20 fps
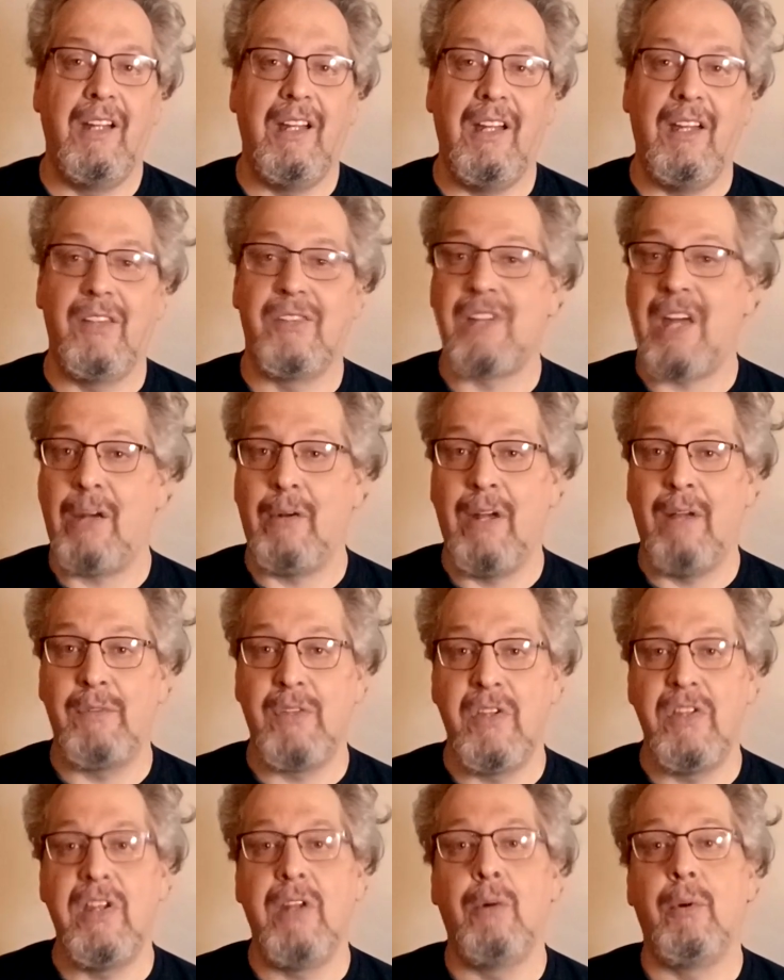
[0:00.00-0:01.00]
is I don't have
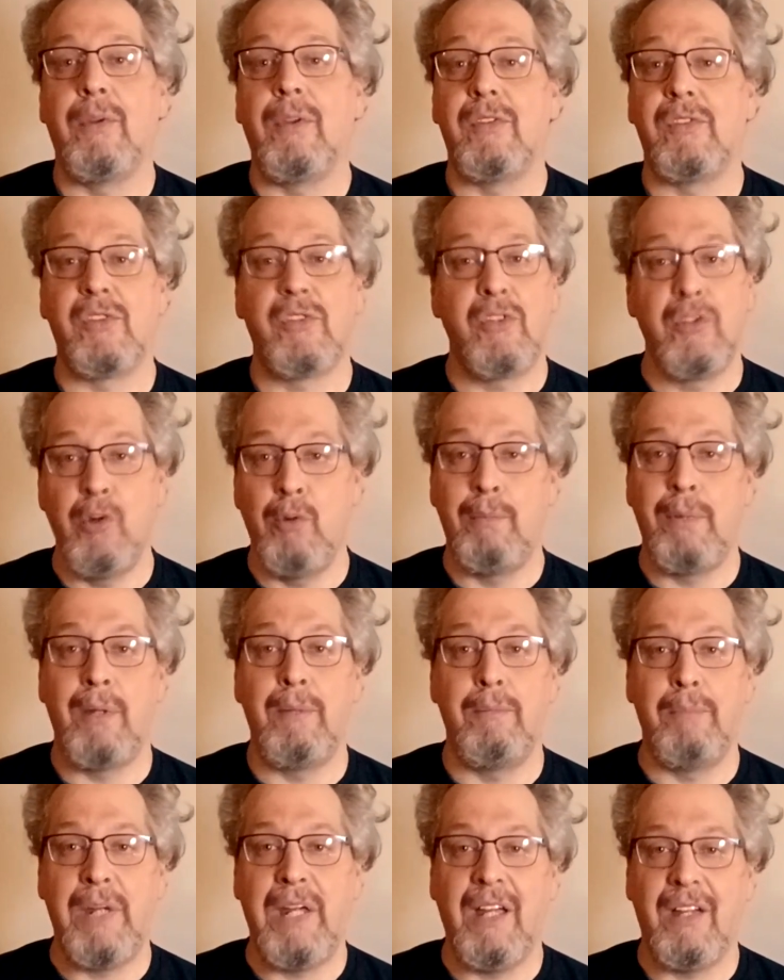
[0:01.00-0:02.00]
to deal with the
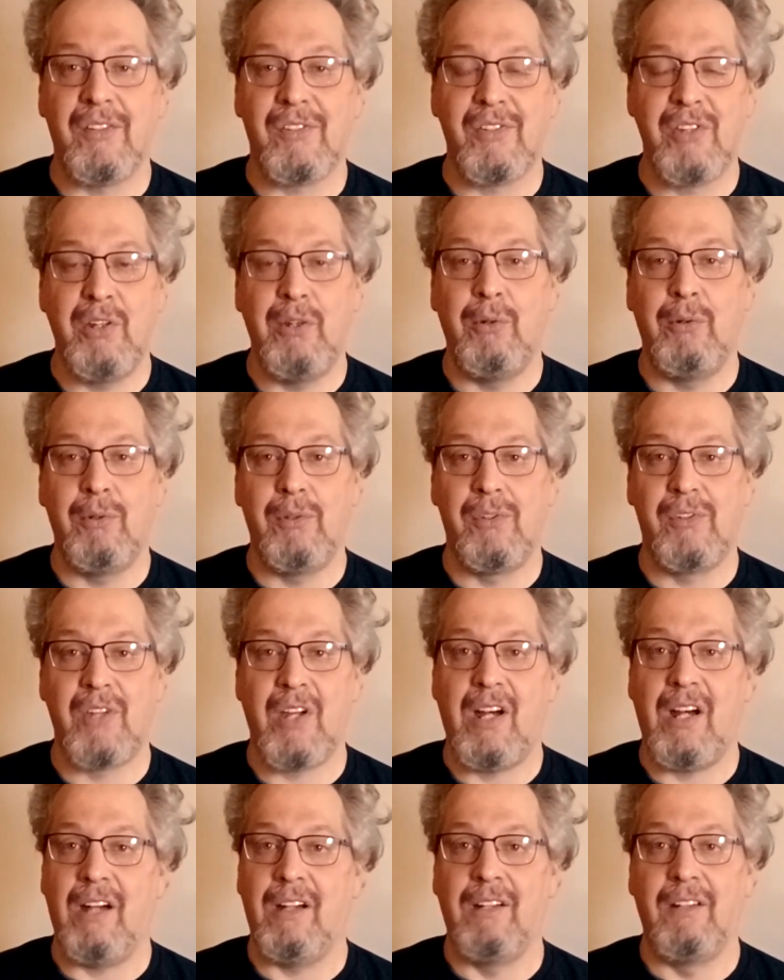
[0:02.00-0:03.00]
stupid PS2's
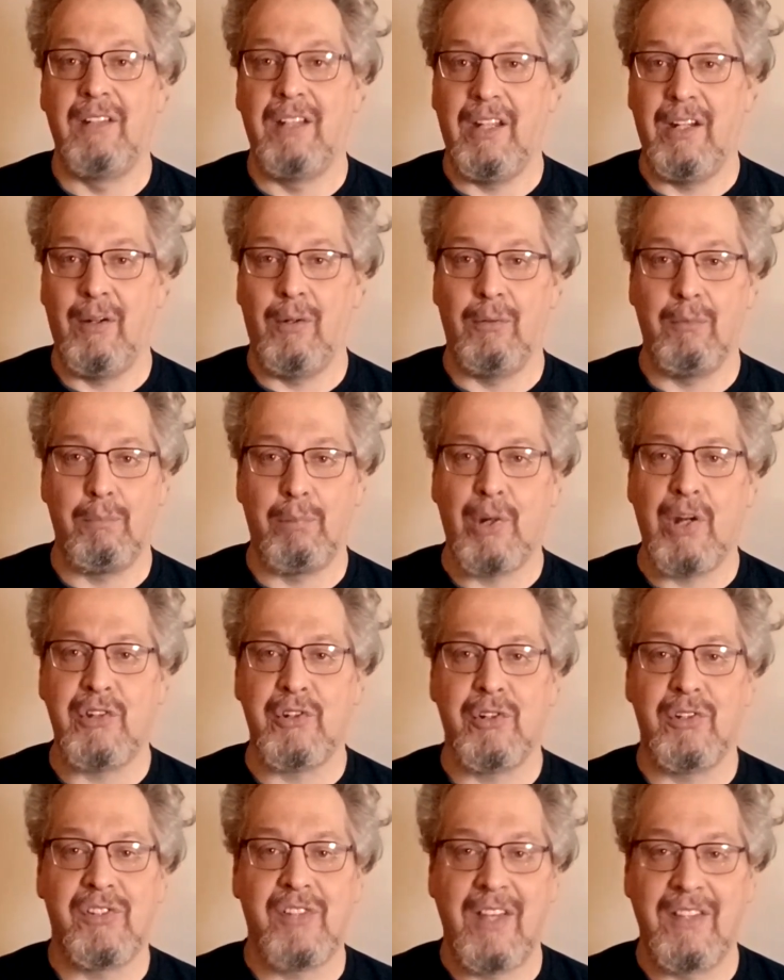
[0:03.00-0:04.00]
you know,
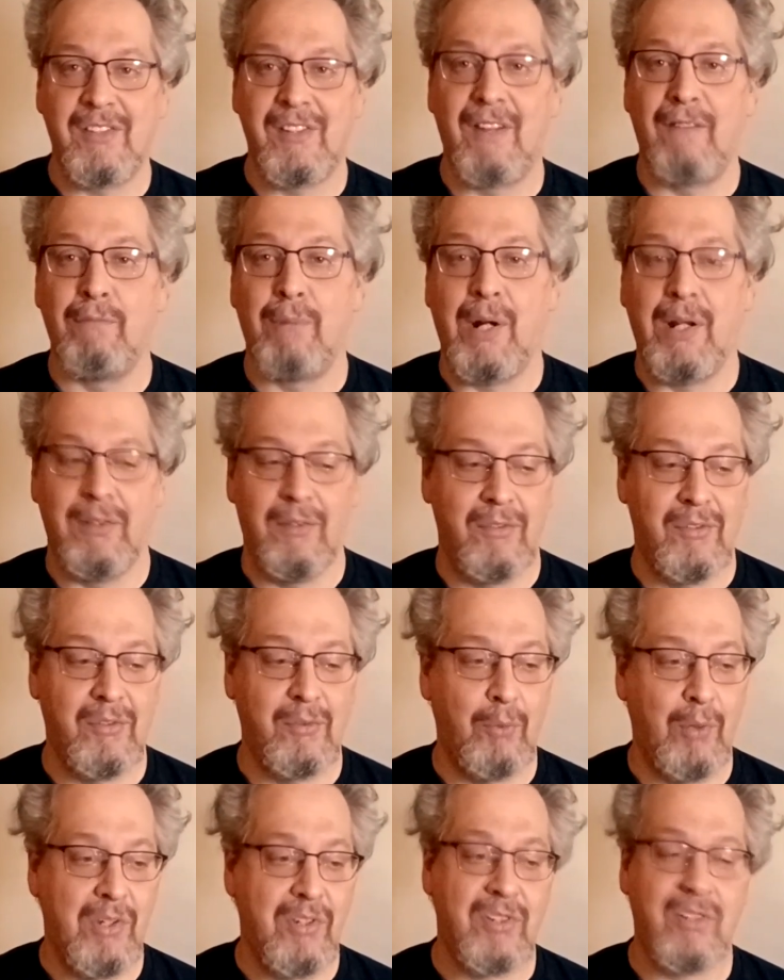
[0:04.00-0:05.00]
pressure sensitive buttons,
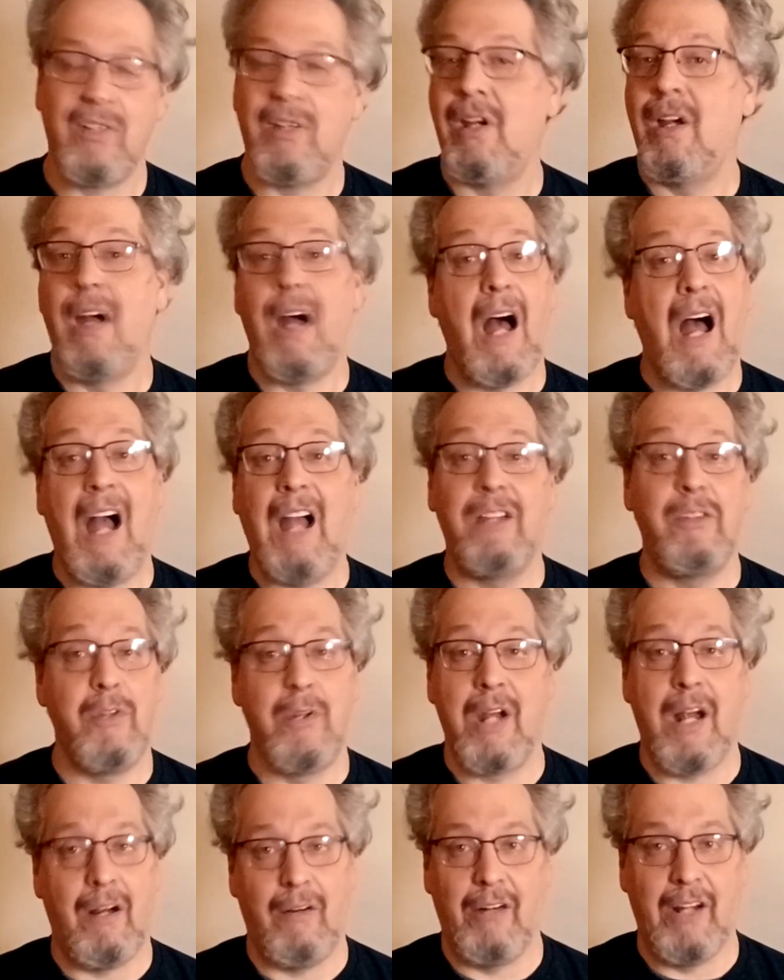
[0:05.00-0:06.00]
which I do
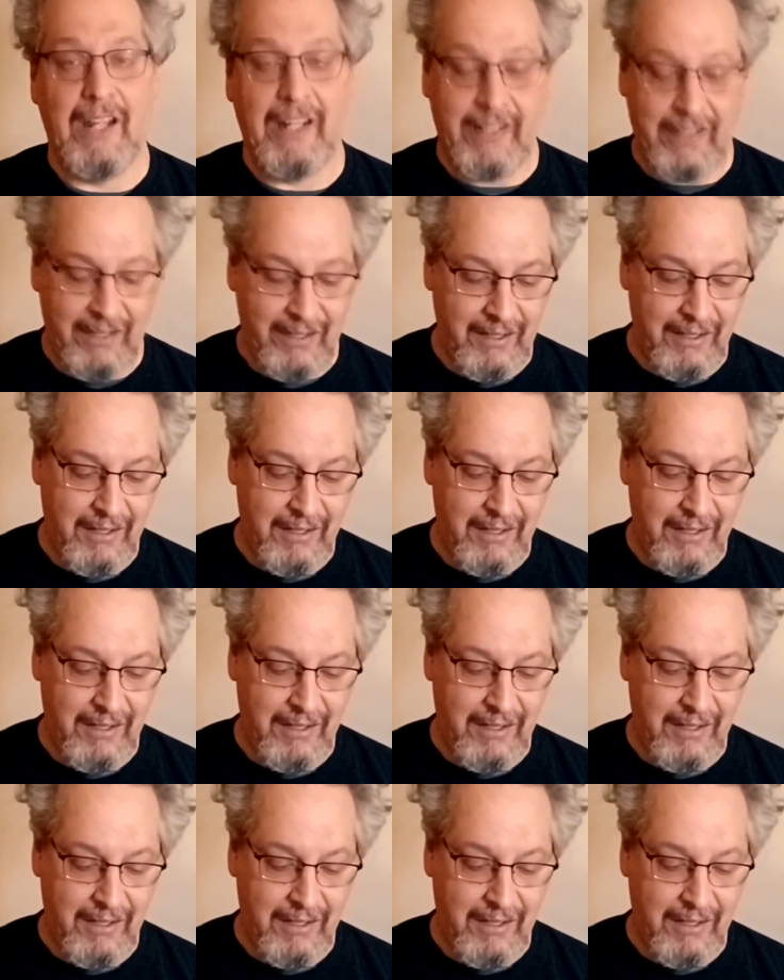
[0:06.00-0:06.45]
not like.